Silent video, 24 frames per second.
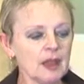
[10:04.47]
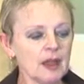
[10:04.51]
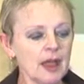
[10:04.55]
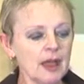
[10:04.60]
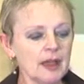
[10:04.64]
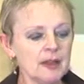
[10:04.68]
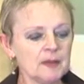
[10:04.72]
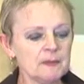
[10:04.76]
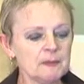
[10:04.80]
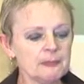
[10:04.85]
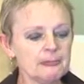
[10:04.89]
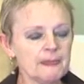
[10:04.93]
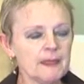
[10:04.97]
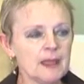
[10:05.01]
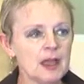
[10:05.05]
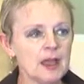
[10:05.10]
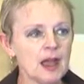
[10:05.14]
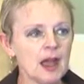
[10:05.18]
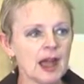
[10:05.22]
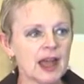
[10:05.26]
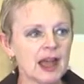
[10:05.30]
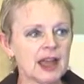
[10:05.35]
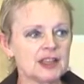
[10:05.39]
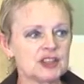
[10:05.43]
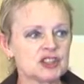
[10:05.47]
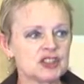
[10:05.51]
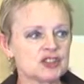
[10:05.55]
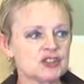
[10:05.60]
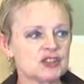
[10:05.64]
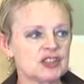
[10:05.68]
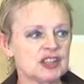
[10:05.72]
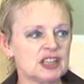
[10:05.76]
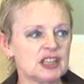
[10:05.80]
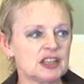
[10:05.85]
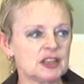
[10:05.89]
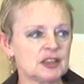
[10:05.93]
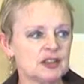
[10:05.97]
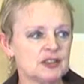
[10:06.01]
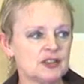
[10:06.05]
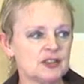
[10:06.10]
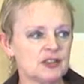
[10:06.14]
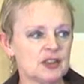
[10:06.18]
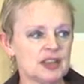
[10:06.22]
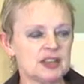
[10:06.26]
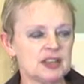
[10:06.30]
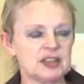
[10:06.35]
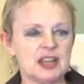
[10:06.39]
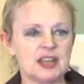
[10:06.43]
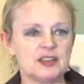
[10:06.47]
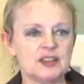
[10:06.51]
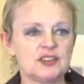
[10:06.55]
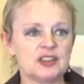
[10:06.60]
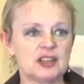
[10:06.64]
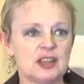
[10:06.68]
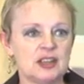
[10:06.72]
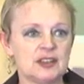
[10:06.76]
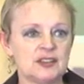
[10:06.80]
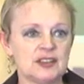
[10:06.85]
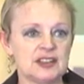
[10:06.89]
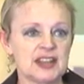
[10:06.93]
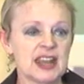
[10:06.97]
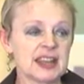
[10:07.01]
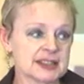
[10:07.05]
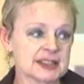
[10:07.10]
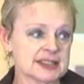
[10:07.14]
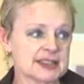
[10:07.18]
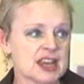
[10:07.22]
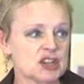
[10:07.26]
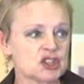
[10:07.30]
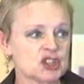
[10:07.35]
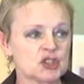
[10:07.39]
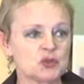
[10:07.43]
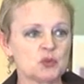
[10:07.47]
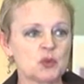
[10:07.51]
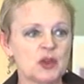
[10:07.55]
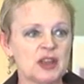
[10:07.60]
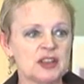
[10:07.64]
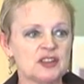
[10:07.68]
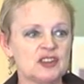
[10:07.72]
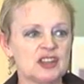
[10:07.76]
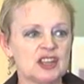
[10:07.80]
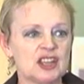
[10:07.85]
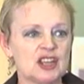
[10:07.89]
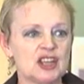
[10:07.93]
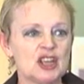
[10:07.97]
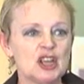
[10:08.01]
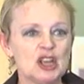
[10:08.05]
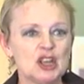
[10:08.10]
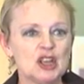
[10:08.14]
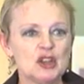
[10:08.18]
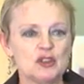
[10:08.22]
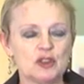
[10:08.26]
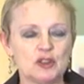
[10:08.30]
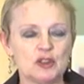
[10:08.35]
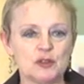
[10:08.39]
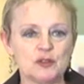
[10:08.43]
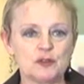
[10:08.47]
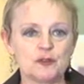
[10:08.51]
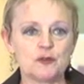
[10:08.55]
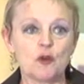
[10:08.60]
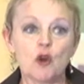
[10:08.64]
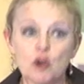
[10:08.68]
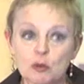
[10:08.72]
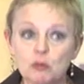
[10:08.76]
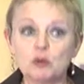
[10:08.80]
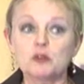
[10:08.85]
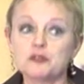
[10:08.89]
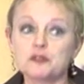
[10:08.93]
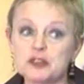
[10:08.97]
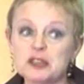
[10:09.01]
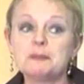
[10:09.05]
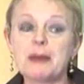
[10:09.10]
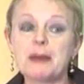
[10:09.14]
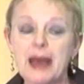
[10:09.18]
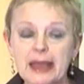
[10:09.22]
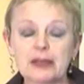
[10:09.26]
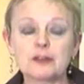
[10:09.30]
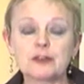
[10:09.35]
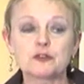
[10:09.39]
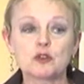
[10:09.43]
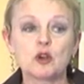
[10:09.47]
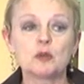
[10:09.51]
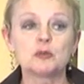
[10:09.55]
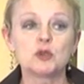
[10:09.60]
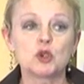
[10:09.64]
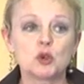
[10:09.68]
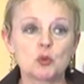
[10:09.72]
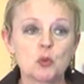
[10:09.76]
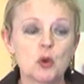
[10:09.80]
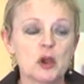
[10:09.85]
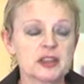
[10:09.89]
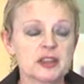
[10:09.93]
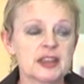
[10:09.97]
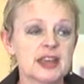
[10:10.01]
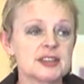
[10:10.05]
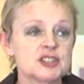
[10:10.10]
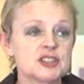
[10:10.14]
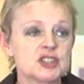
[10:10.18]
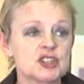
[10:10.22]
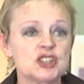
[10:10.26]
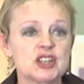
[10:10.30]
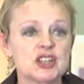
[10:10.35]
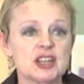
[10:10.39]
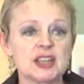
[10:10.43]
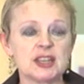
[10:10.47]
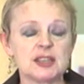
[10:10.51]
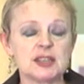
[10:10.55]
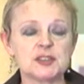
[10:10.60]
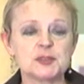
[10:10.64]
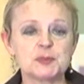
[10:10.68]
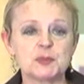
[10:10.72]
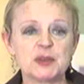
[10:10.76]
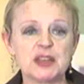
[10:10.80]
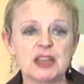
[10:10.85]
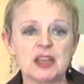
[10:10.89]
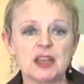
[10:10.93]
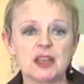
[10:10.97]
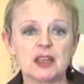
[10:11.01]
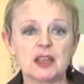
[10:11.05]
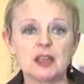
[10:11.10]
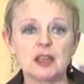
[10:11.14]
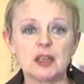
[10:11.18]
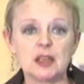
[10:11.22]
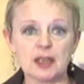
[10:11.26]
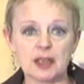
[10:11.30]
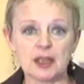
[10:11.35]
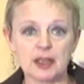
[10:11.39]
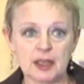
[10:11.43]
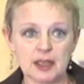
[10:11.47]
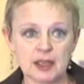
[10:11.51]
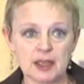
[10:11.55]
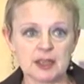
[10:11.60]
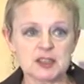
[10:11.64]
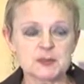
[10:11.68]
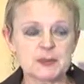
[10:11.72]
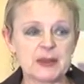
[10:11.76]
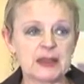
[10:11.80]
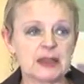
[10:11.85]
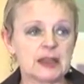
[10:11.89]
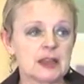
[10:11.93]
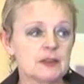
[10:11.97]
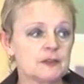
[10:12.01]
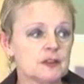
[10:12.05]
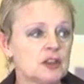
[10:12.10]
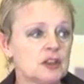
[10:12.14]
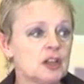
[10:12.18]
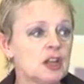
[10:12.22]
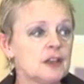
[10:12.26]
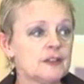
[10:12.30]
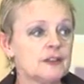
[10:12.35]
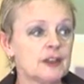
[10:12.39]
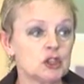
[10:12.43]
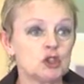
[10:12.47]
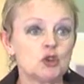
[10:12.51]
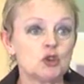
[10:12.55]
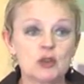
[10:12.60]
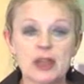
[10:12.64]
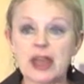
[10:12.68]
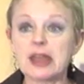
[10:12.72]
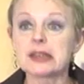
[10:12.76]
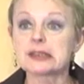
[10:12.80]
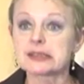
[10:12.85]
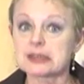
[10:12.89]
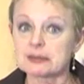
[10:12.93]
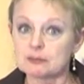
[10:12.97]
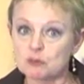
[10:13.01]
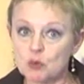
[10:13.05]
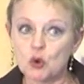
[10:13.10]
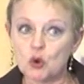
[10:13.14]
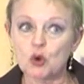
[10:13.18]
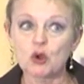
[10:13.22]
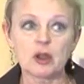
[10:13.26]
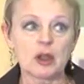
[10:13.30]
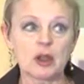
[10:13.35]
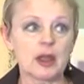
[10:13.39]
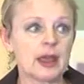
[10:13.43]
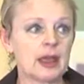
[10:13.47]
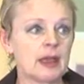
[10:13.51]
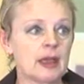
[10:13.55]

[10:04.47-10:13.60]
And in the next session, when the formal feedback from your work yesterday is being given, that you'll get some more